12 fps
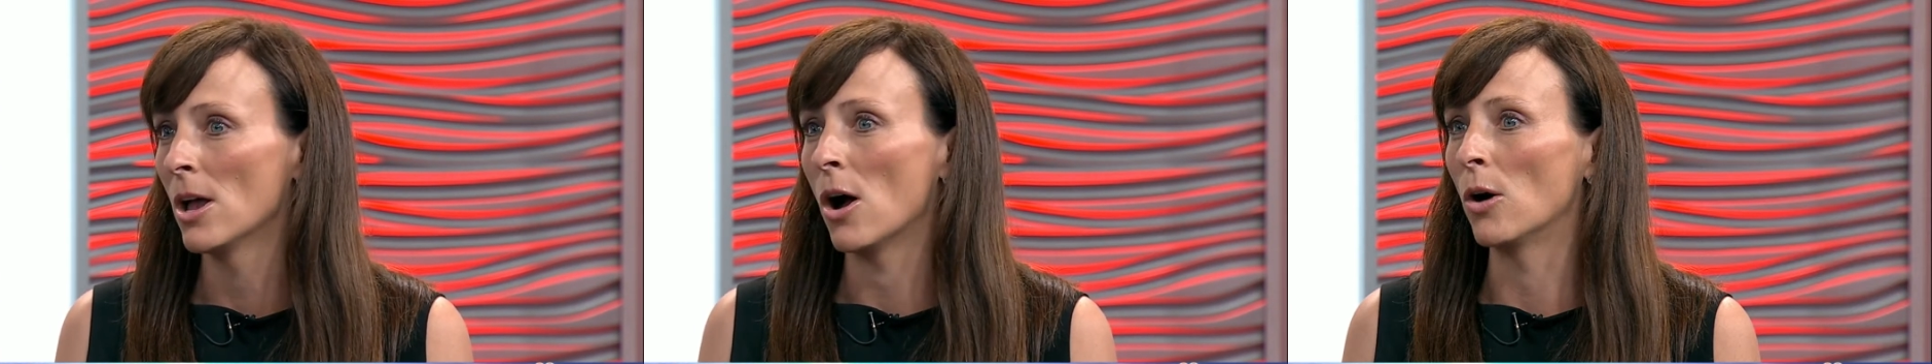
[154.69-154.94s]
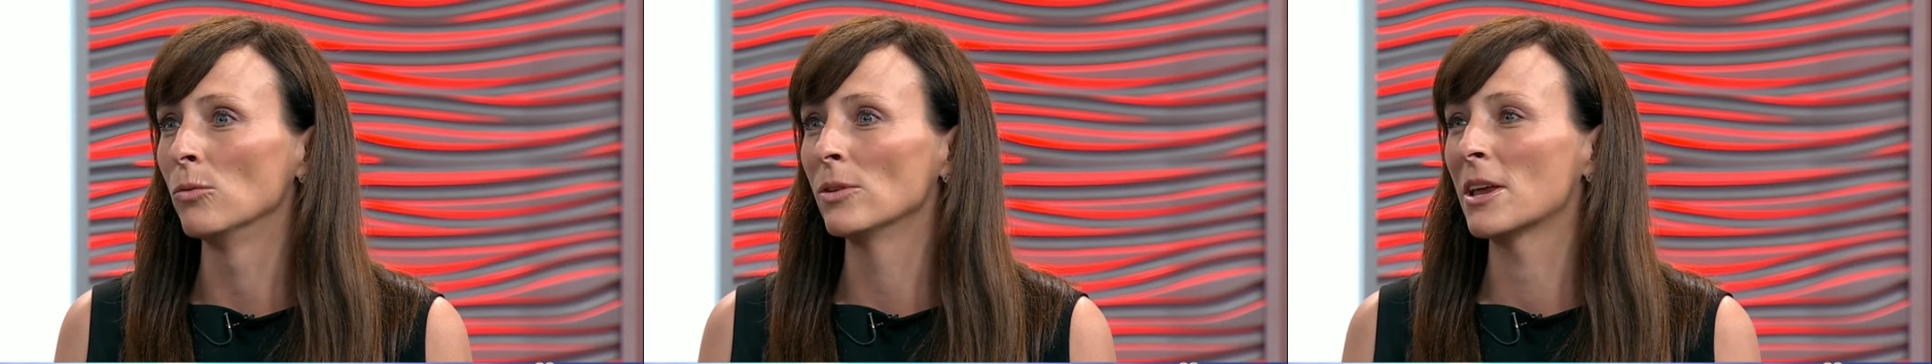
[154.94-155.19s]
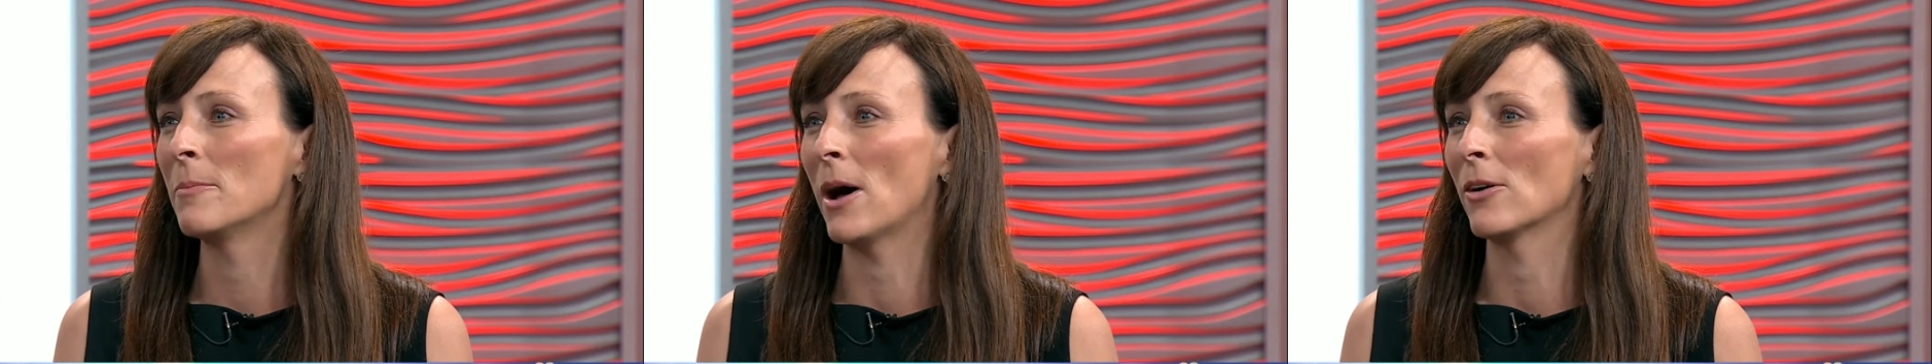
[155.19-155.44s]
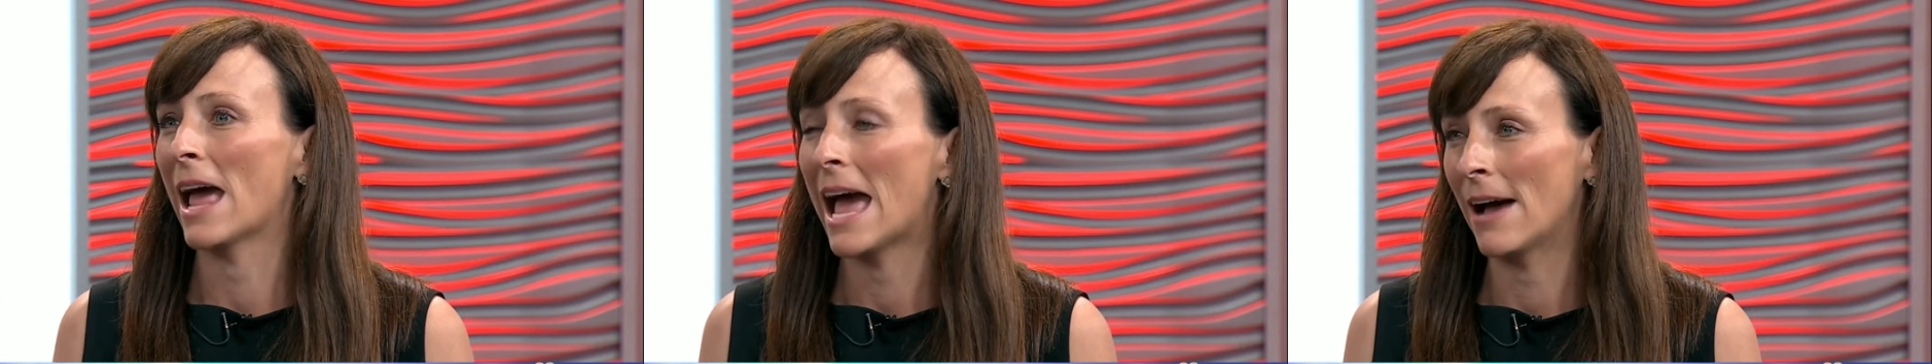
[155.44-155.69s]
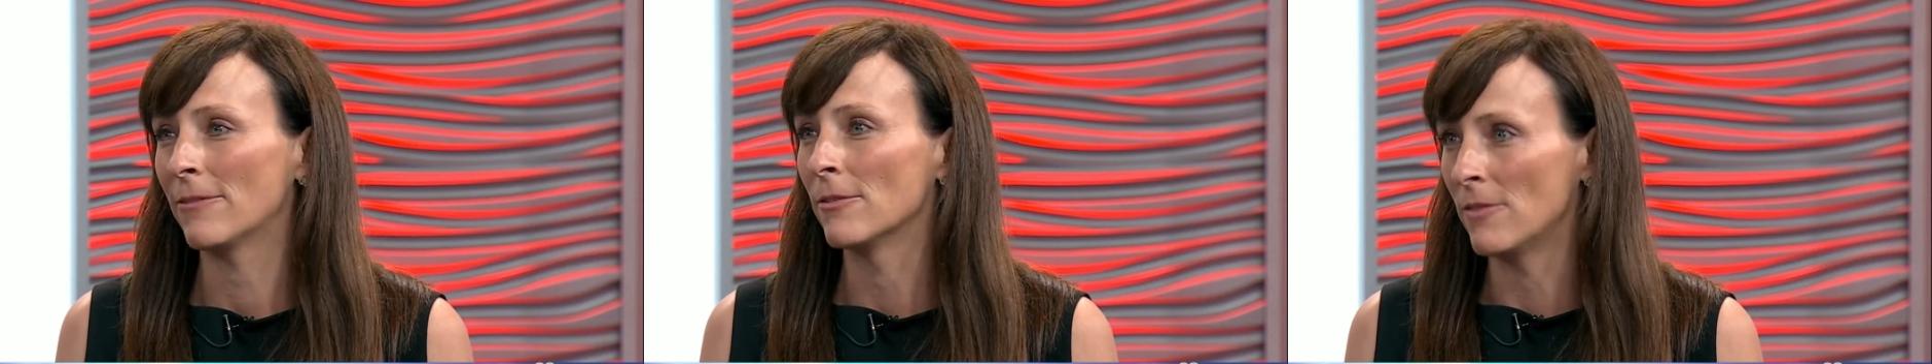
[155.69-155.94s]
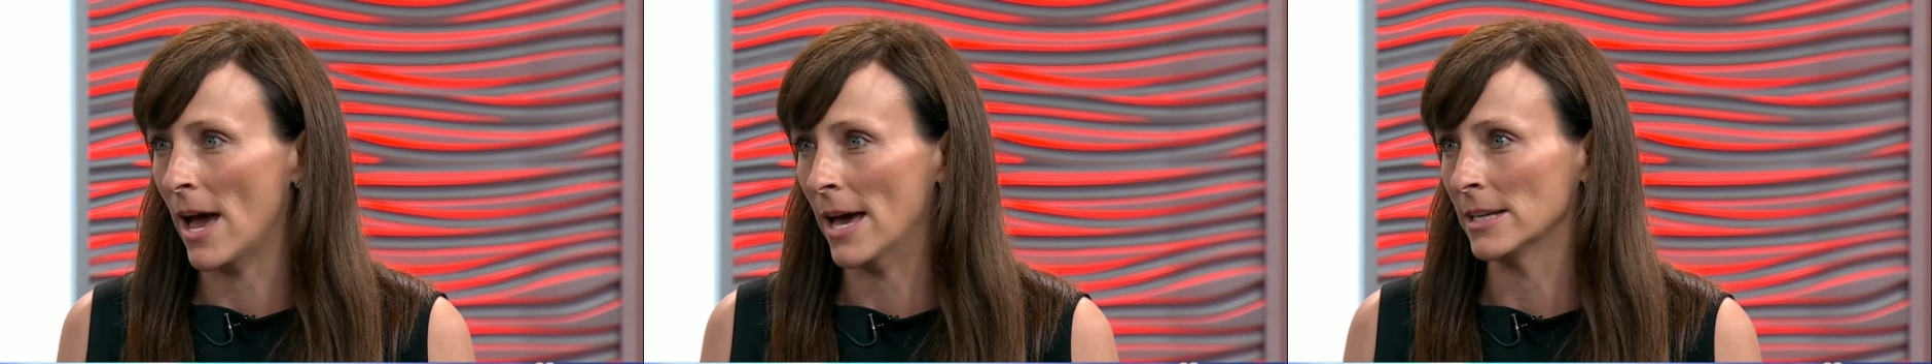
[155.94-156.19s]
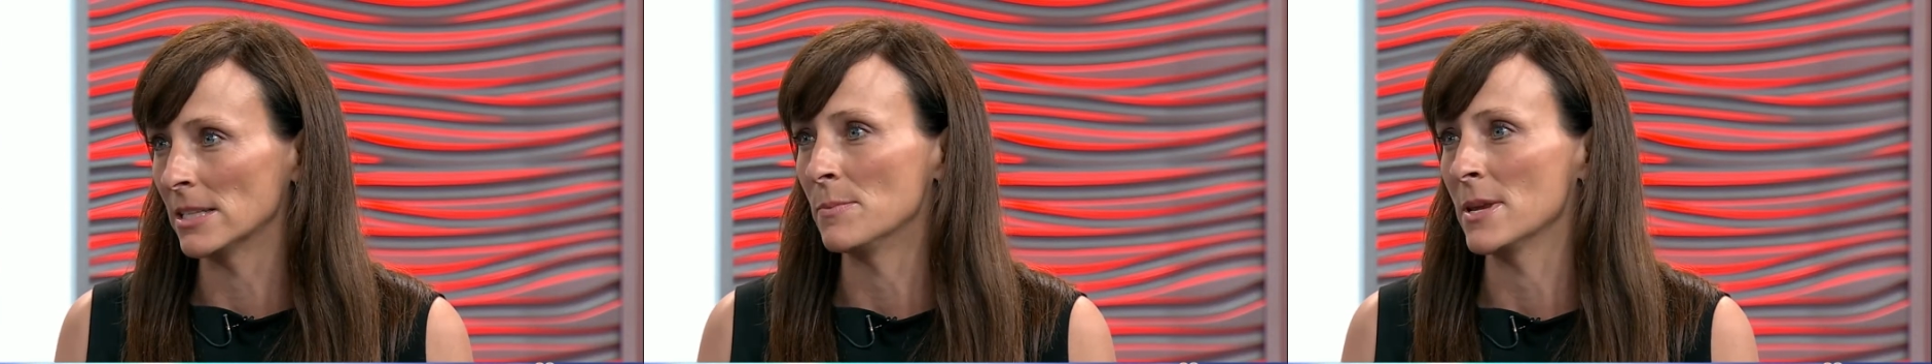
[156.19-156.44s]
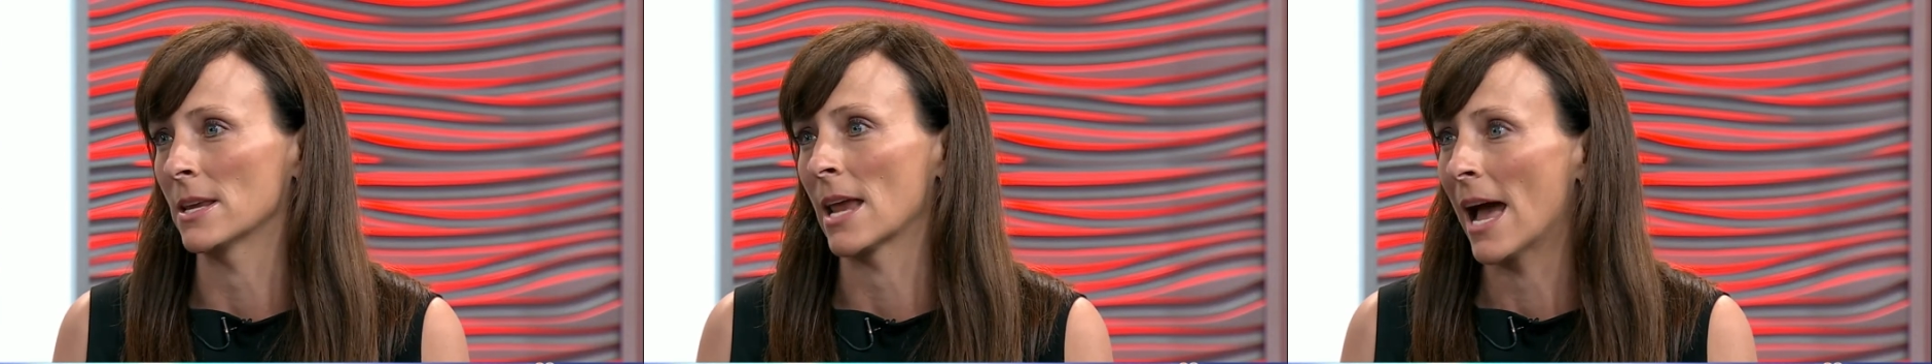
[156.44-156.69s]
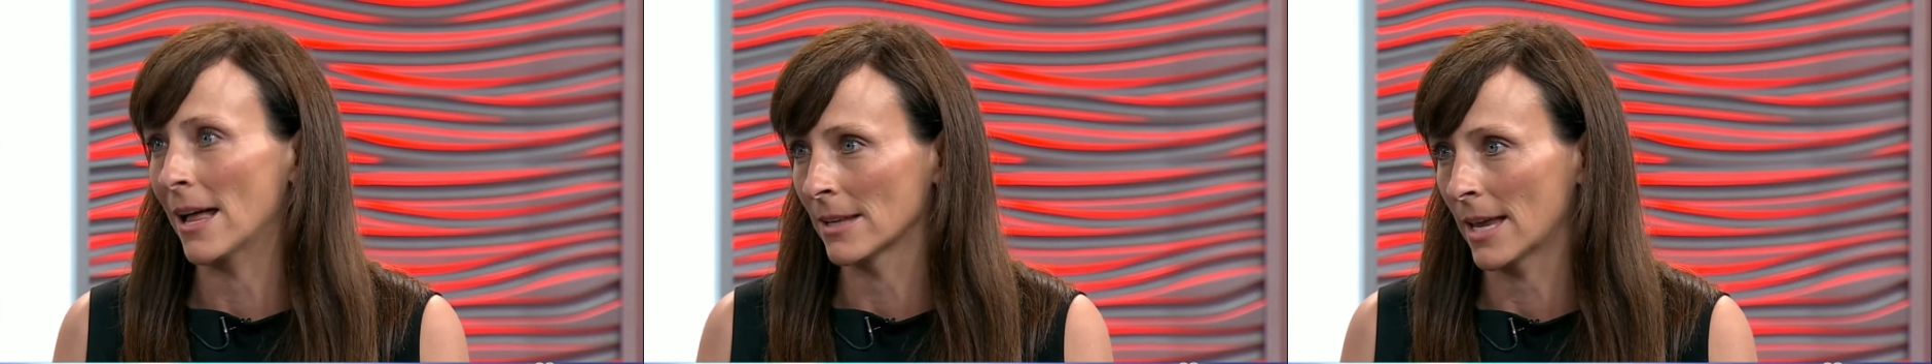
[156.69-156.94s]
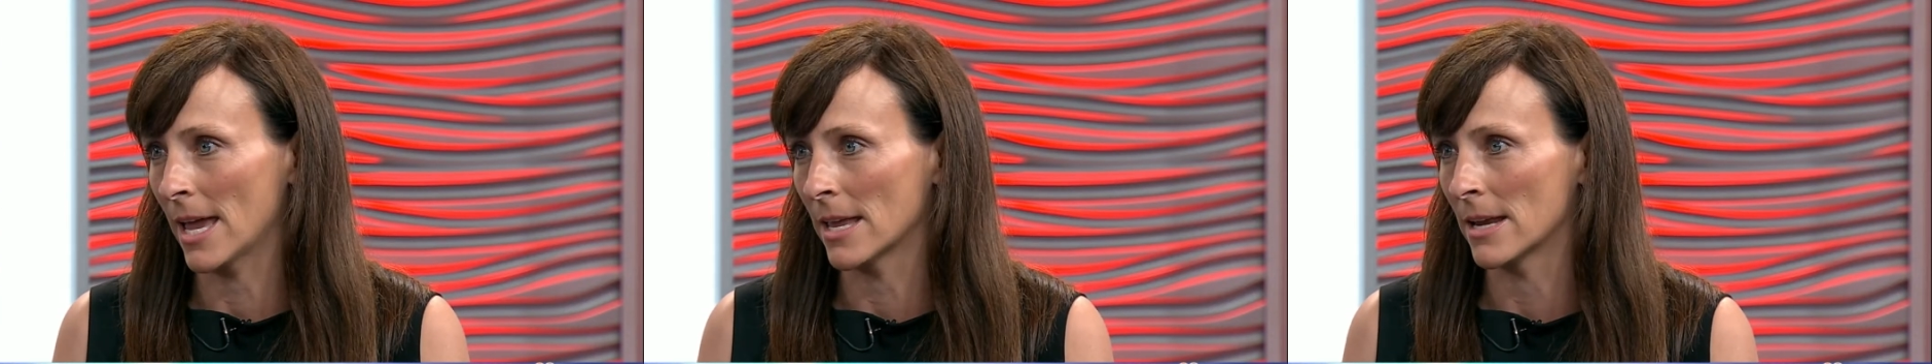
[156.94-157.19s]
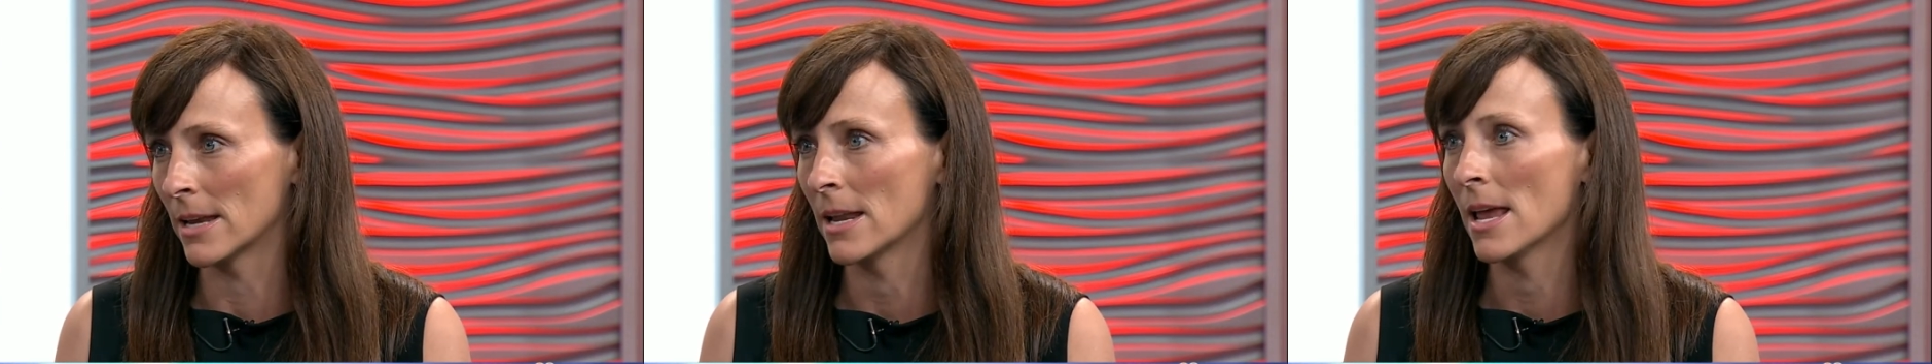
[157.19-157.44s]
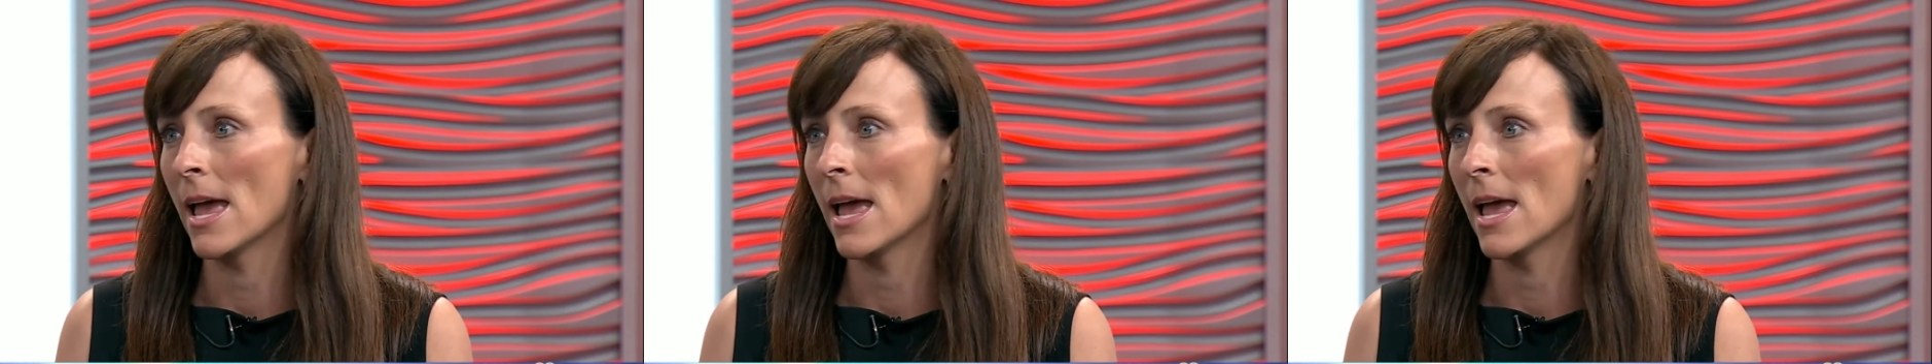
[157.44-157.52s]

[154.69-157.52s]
only about half of that is being allocated